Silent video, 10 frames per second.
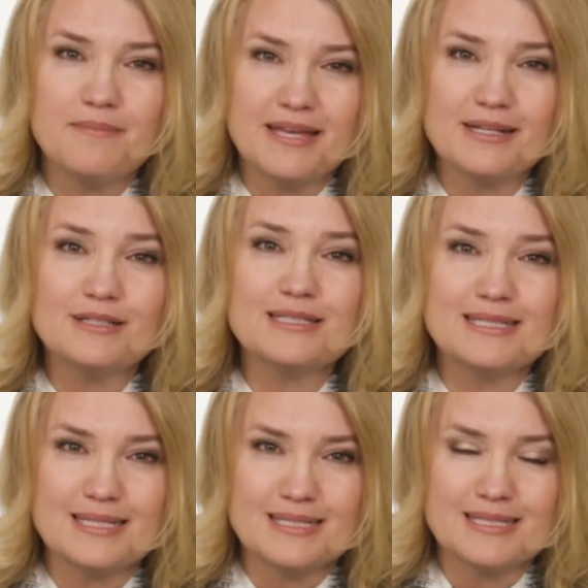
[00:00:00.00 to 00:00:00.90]
Medical
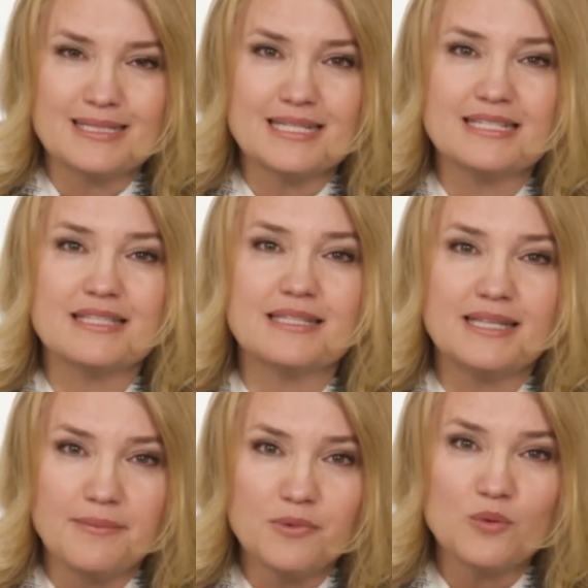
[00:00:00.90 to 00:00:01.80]
assistance is the
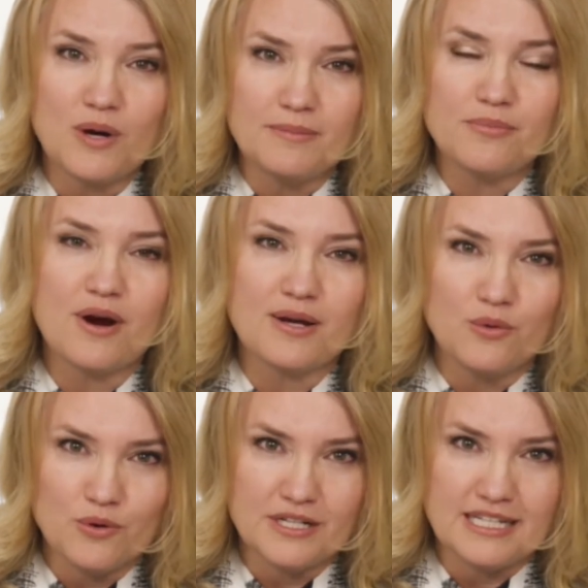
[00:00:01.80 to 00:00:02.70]
number one
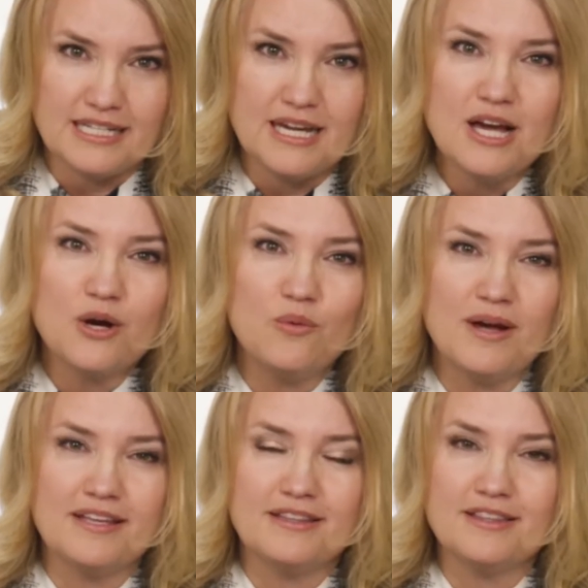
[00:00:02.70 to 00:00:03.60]
priority
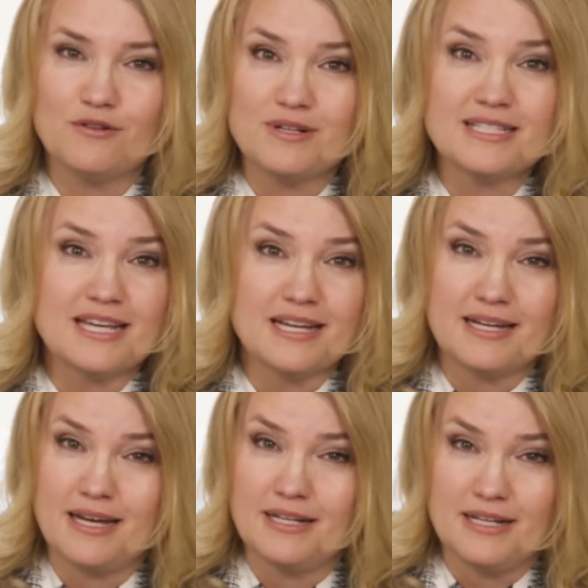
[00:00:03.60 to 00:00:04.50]
when there is
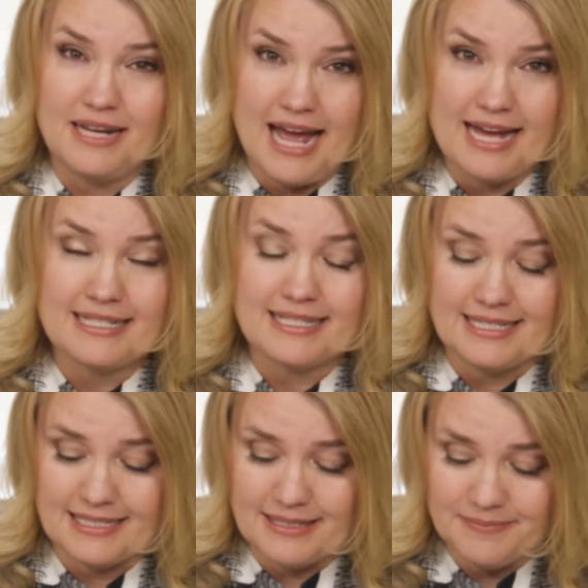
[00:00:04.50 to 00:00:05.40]
a, an, an
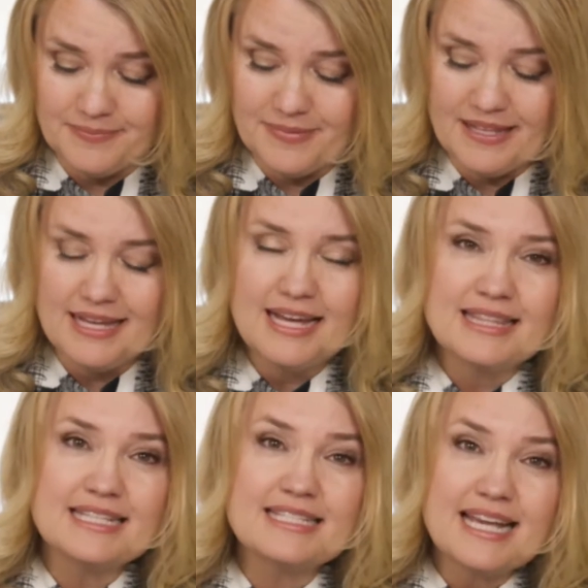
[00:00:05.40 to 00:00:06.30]
accident.
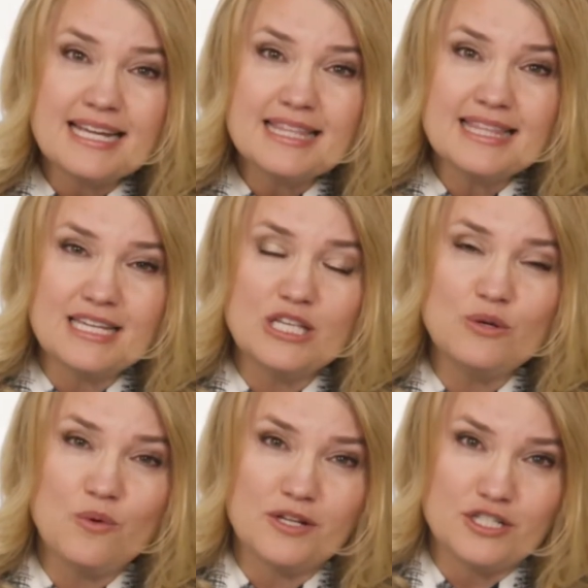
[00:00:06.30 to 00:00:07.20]
The second thing
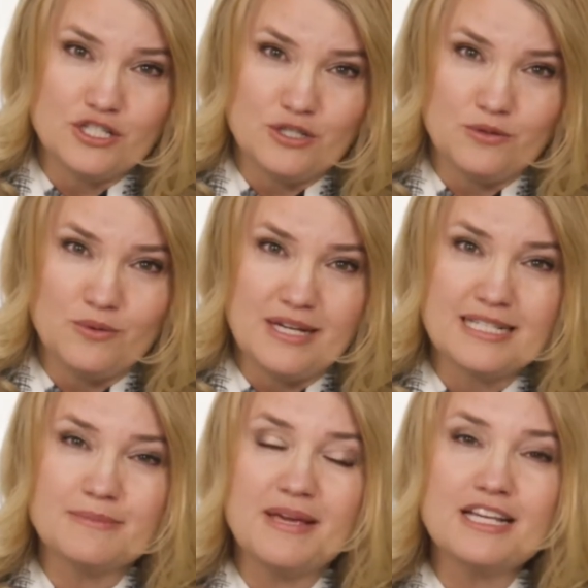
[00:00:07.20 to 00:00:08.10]
you want to do
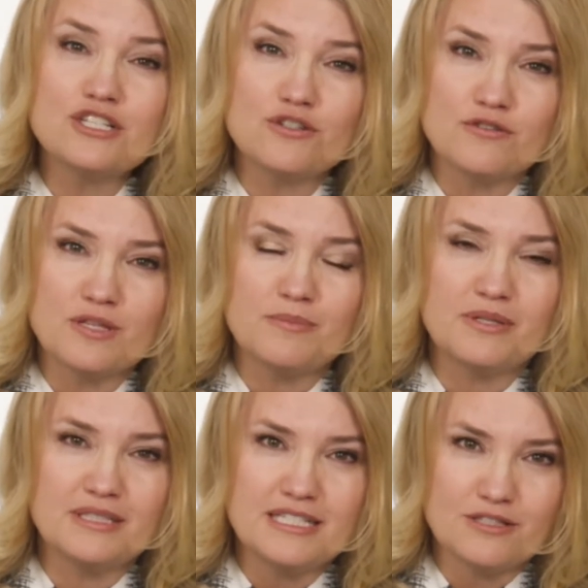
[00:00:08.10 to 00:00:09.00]
is make sure the
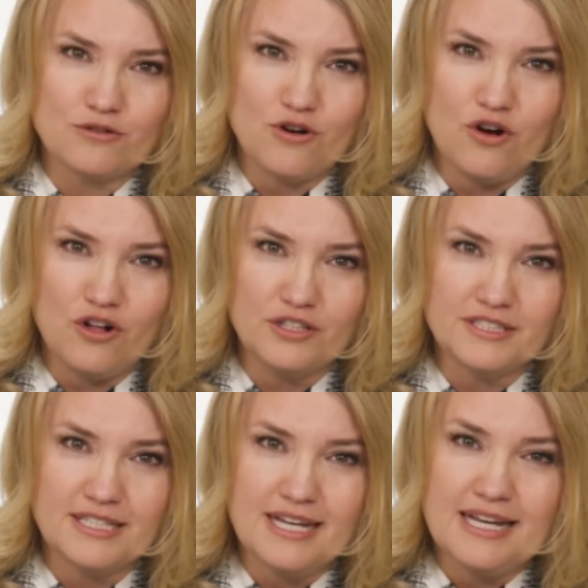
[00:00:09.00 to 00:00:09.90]
police are called.